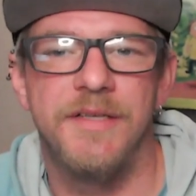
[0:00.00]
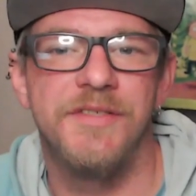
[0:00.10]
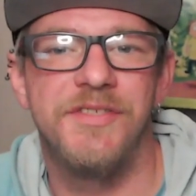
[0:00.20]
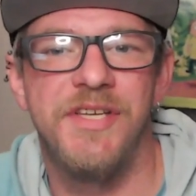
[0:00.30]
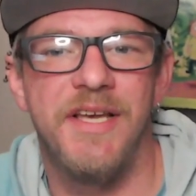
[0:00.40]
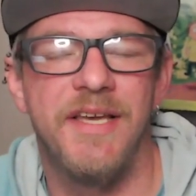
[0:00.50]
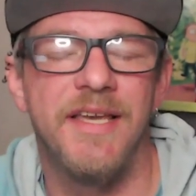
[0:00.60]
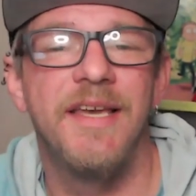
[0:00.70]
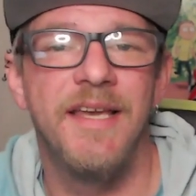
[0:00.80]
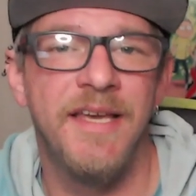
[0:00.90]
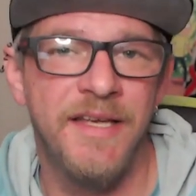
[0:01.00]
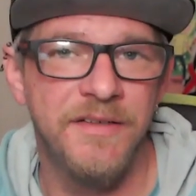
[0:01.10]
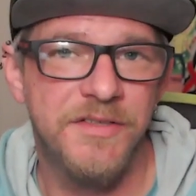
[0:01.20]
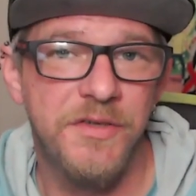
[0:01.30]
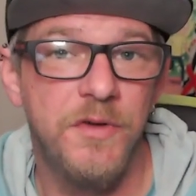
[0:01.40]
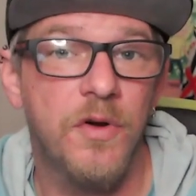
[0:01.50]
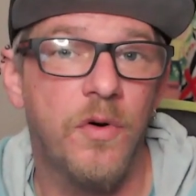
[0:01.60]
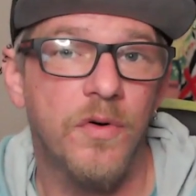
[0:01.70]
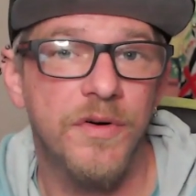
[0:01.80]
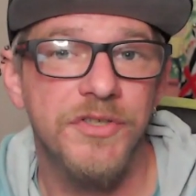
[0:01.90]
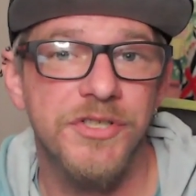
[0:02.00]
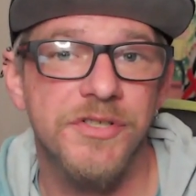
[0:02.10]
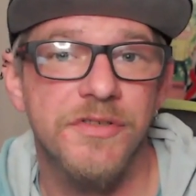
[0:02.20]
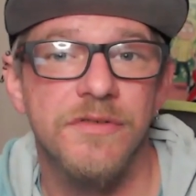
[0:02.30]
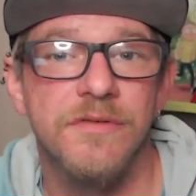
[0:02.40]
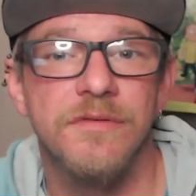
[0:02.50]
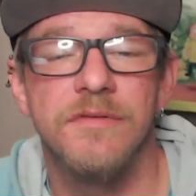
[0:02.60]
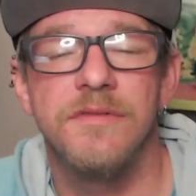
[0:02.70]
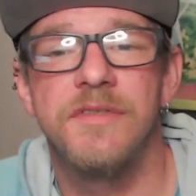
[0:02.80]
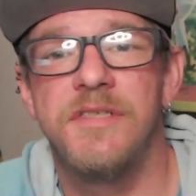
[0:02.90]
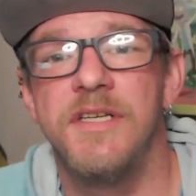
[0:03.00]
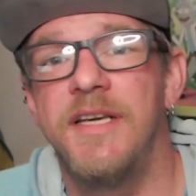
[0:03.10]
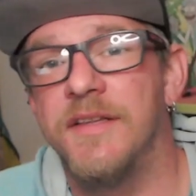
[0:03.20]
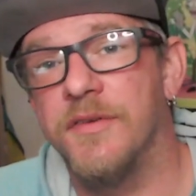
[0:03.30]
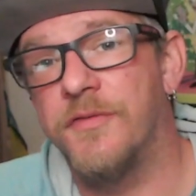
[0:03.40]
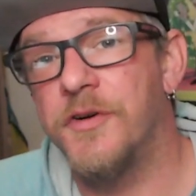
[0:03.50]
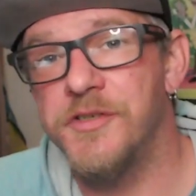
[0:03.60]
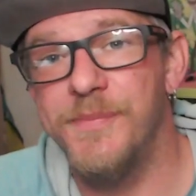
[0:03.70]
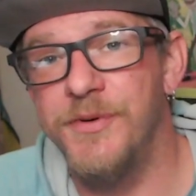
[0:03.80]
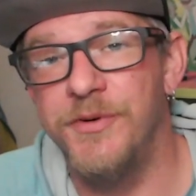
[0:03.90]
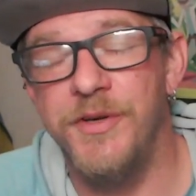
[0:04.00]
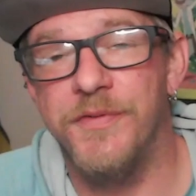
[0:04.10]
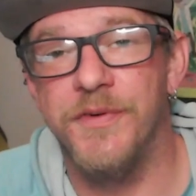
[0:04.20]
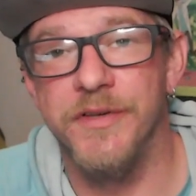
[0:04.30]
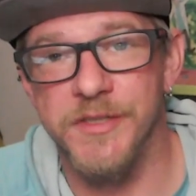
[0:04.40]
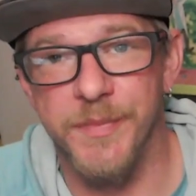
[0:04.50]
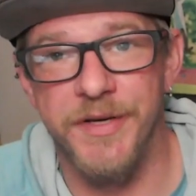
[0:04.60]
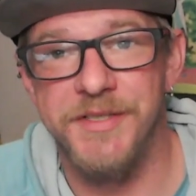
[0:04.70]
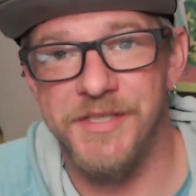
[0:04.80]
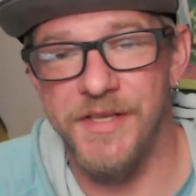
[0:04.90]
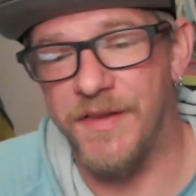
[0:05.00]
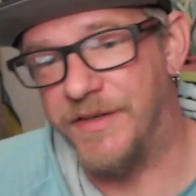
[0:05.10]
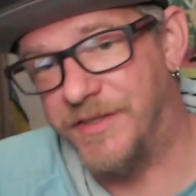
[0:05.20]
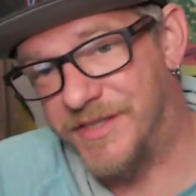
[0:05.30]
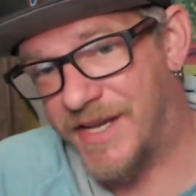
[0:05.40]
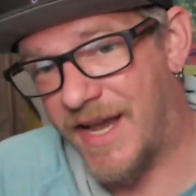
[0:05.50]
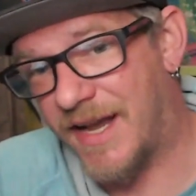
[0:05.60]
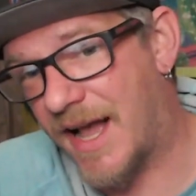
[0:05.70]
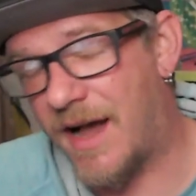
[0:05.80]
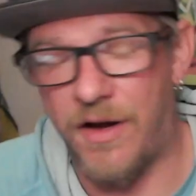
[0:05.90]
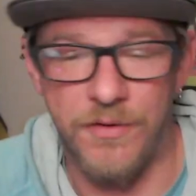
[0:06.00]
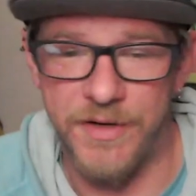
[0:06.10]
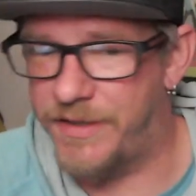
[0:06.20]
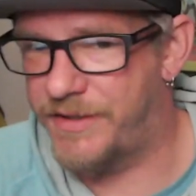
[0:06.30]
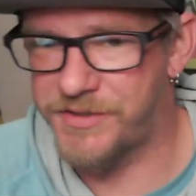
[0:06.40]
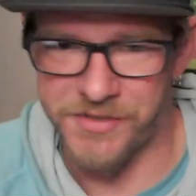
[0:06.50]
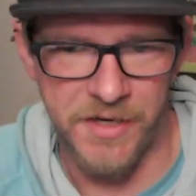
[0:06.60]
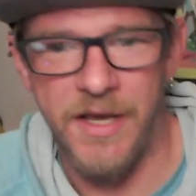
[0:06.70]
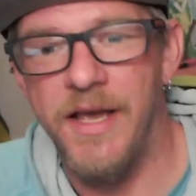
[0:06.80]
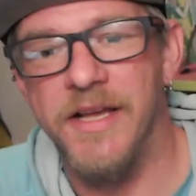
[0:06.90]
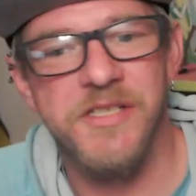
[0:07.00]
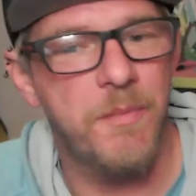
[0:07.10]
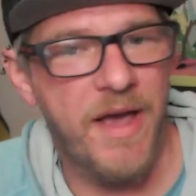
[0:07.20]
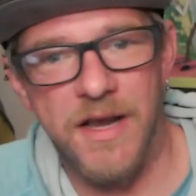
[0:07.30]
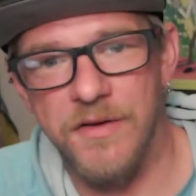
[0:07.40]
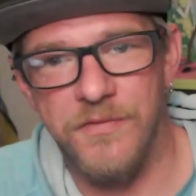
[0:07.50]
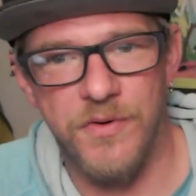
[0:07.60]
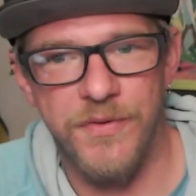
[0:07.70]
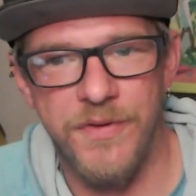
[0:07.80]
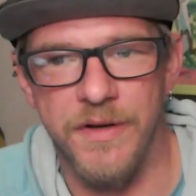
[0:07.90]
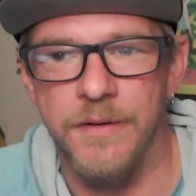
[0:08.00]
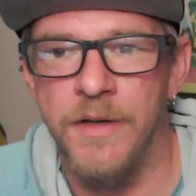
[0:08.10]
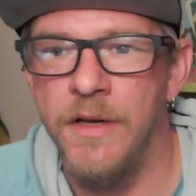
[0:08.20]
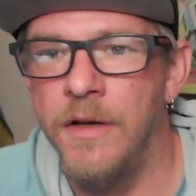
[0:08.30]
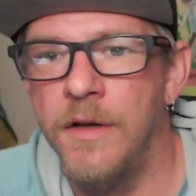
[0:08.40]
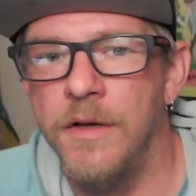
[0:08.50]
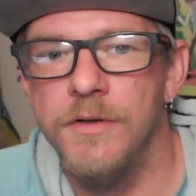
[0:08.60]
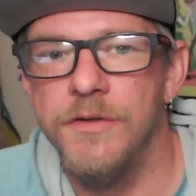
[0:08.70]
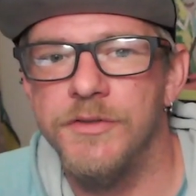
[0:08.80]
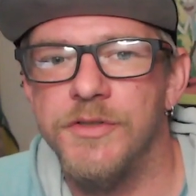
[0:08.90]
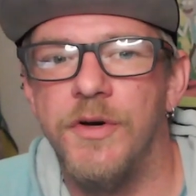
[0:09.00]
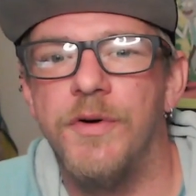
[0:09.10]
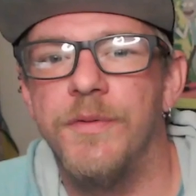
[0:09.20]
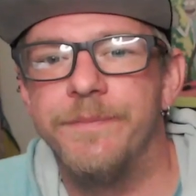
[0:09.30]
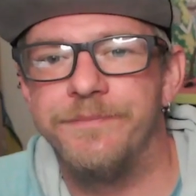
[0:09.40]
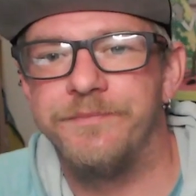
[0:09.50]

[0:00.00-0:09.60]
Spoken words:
zig into the course to get the first buoy for the splits, and then you zag out, and it's a back and forth thing. So,